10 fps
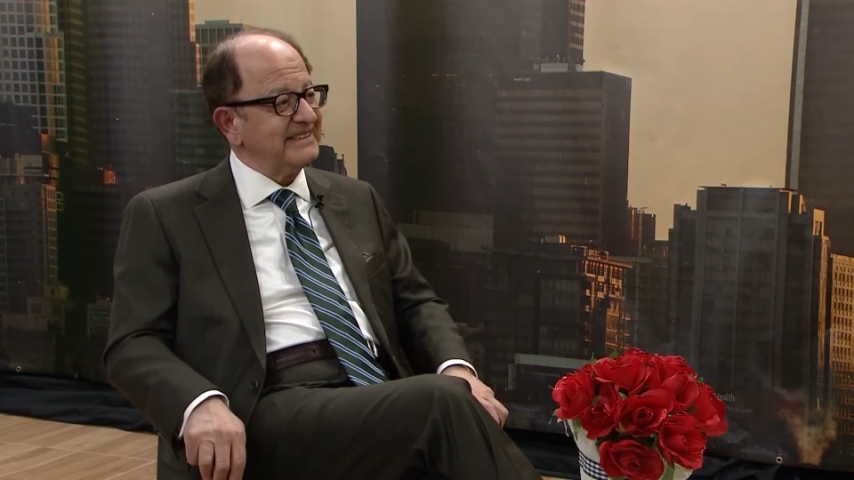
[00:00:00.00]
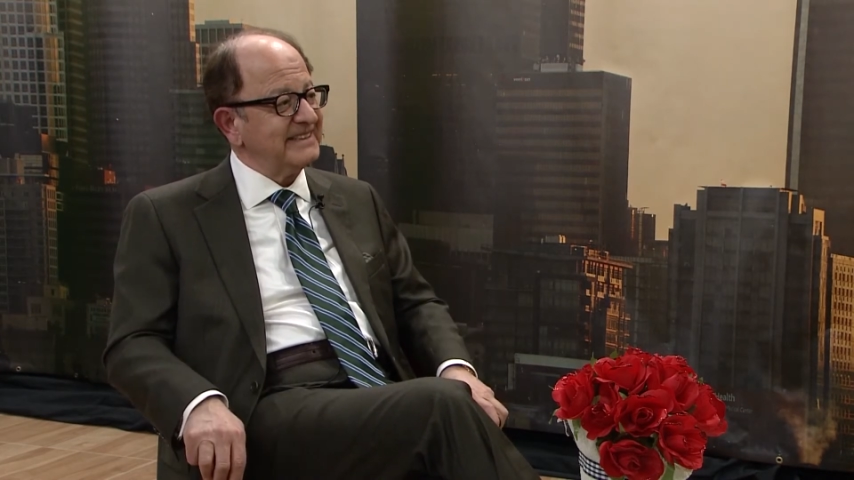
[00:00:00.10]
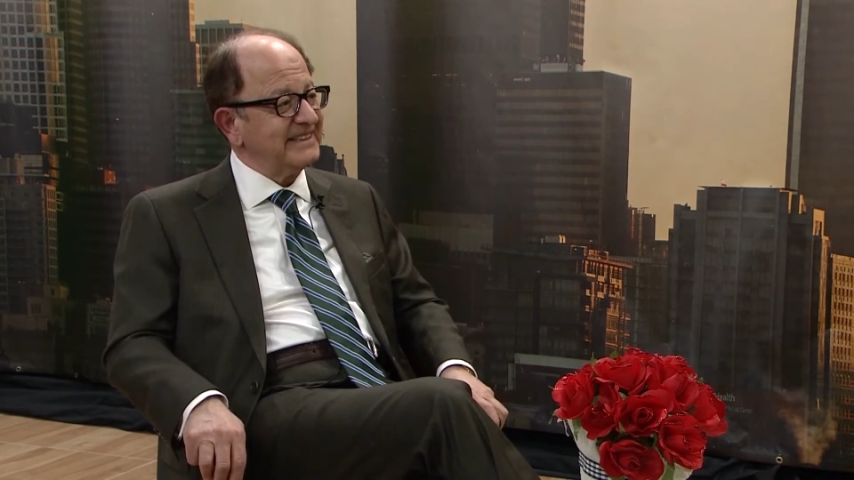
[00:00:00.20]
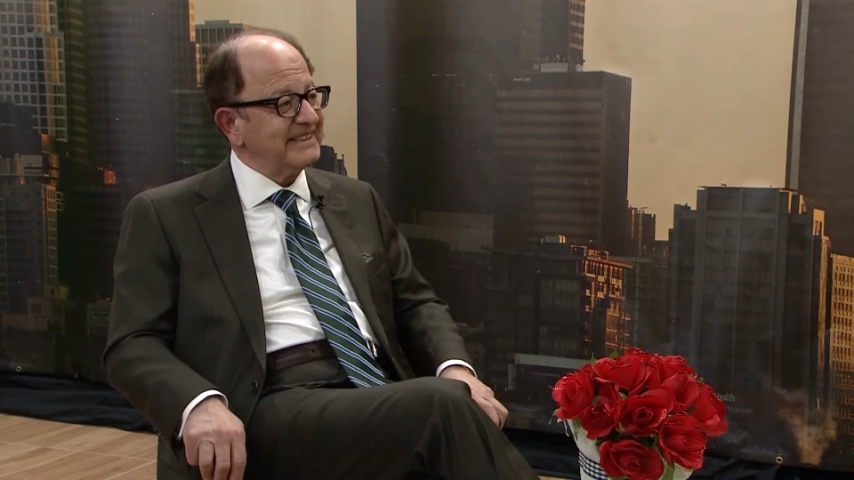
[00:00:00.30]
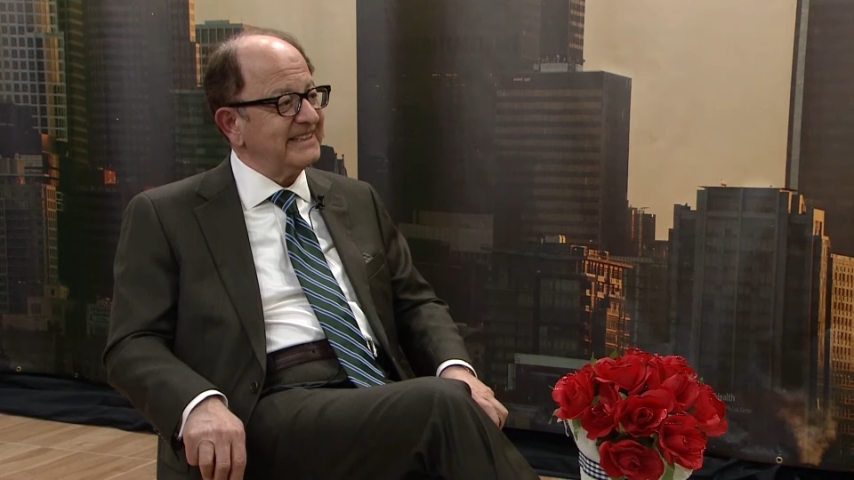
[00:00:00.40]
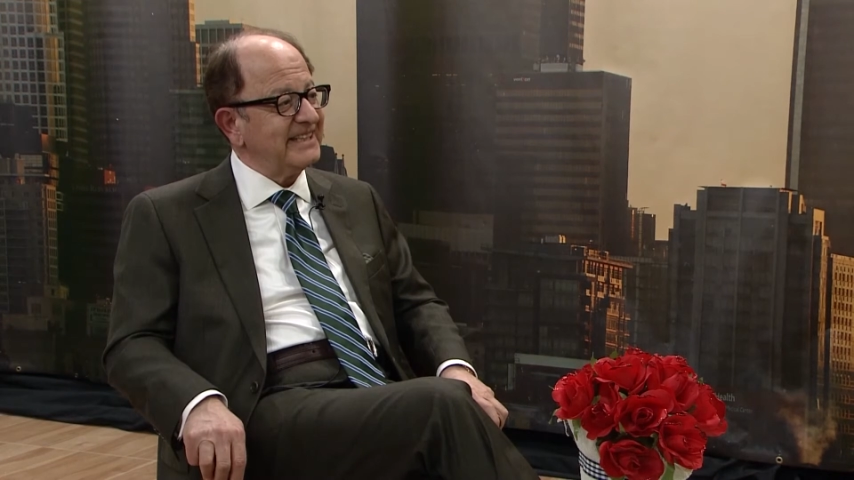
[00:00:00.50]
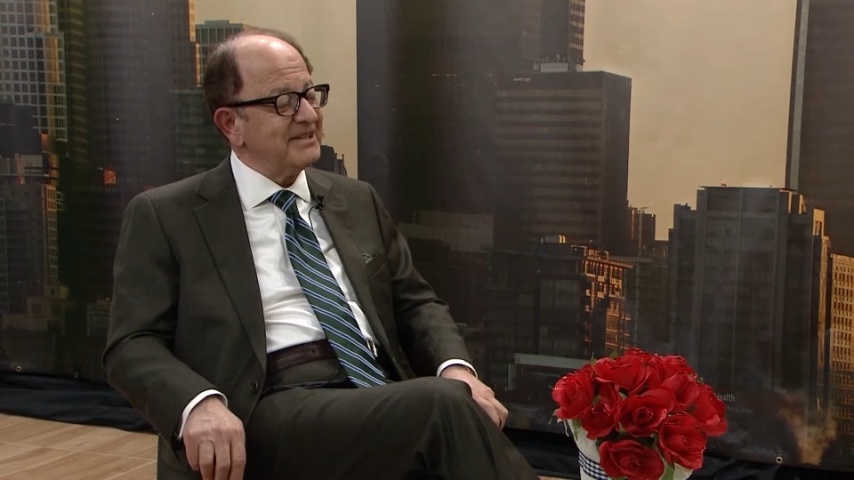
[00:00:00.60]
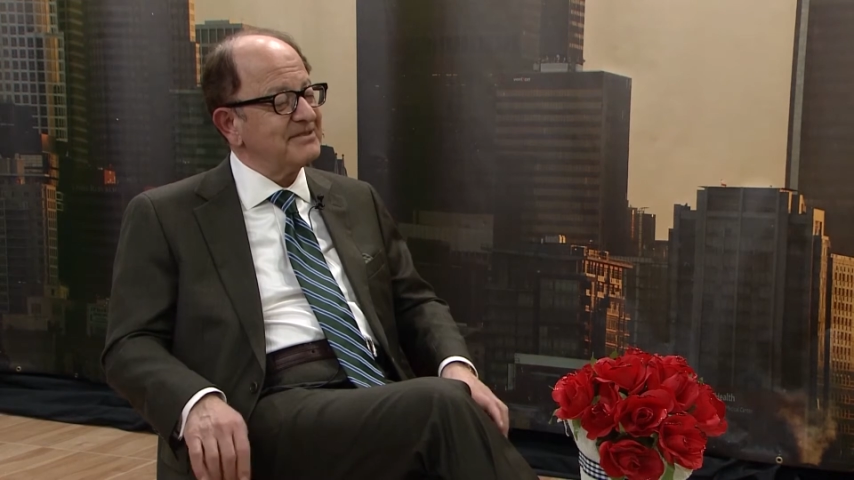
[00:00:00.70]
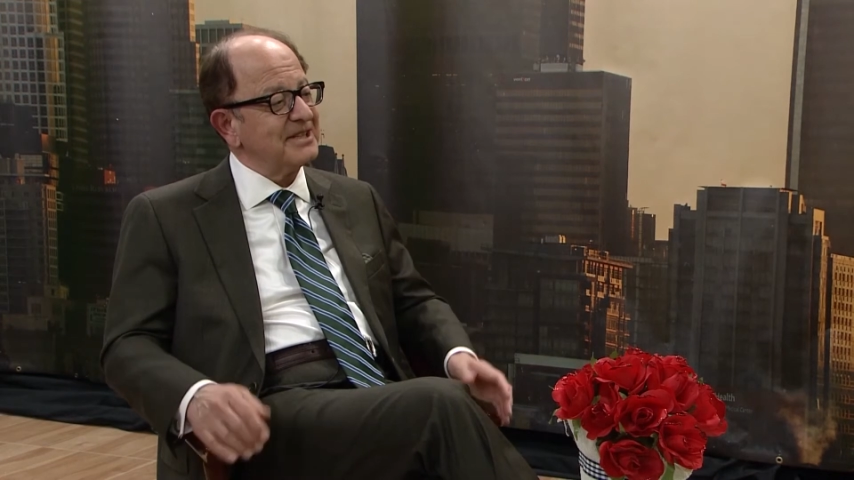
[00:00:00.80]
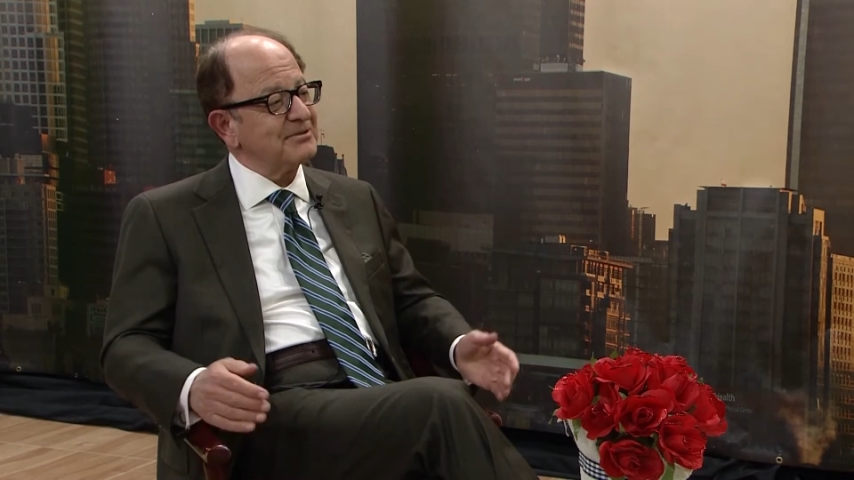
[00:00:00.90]
that it
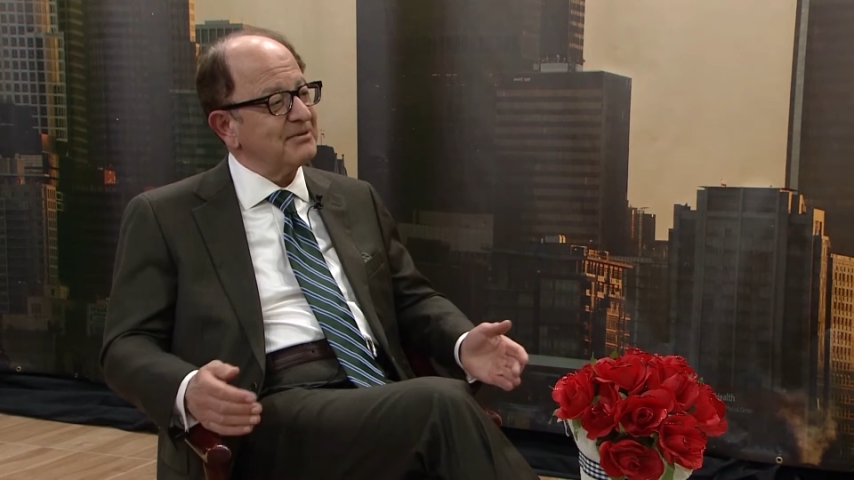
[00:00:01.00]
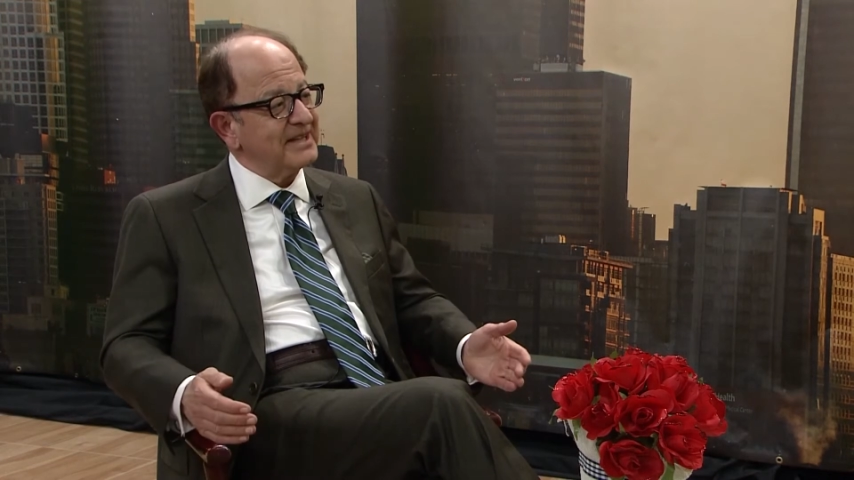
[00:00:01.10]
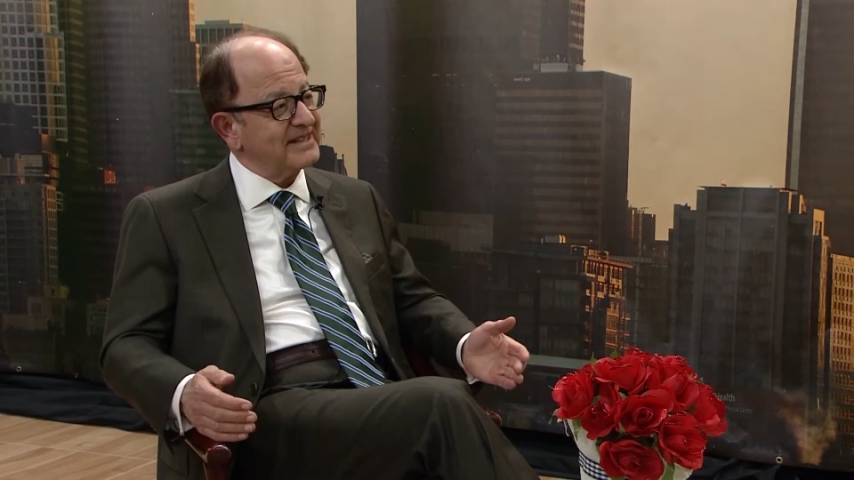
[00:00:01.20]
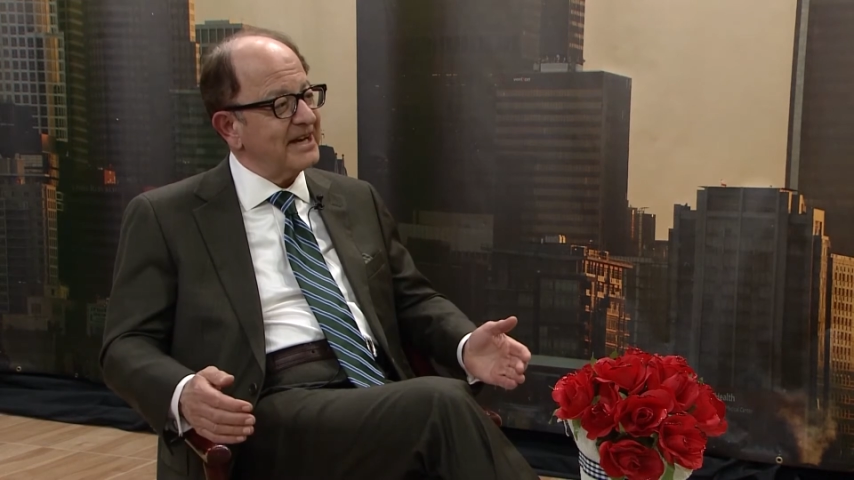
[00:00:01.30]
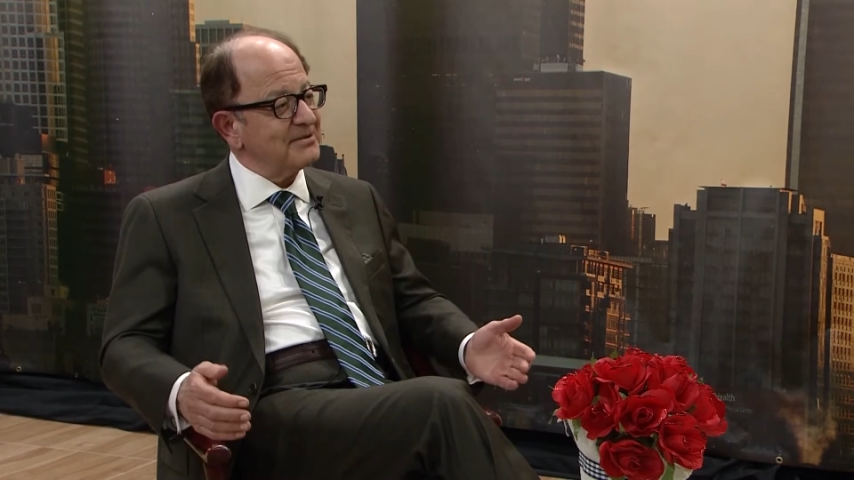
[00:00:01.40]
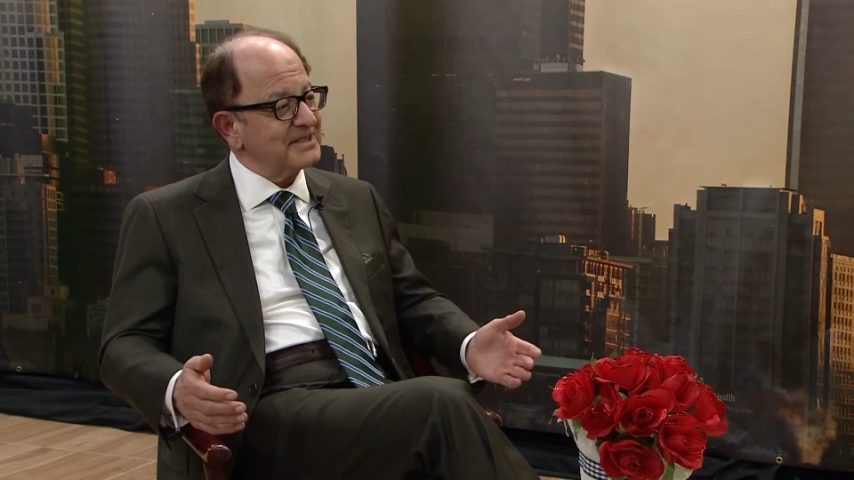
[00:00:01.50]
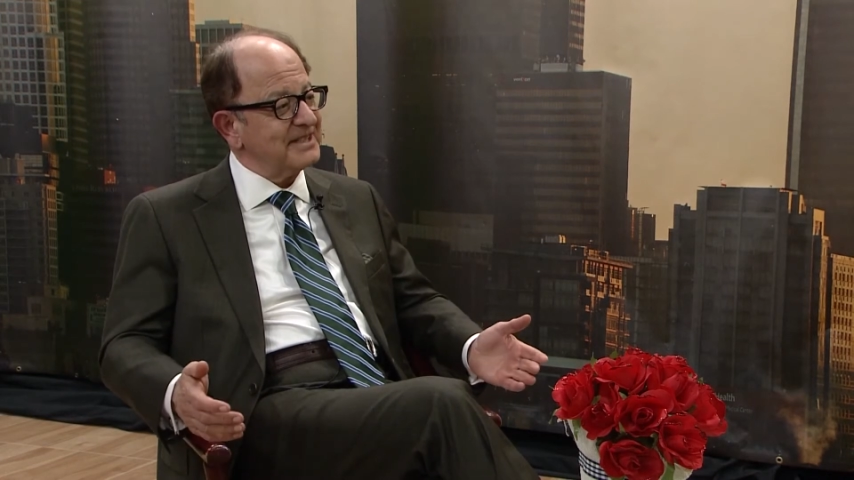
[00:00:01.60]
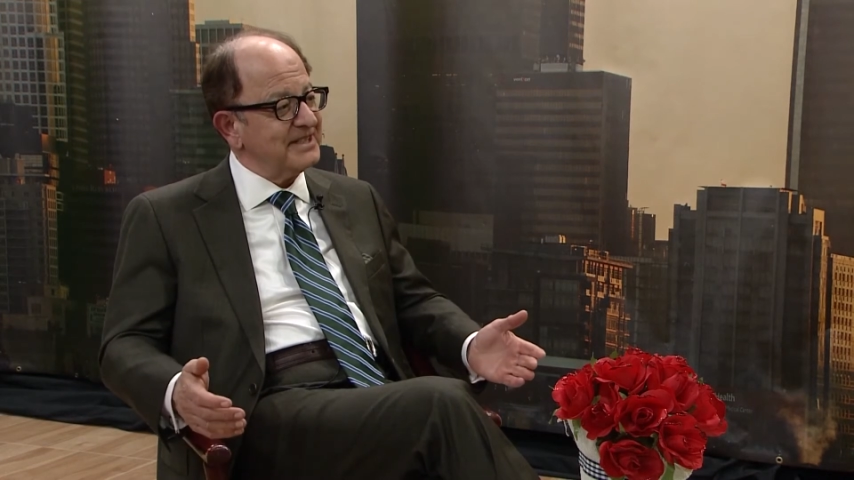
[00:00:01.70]
gives us 1,000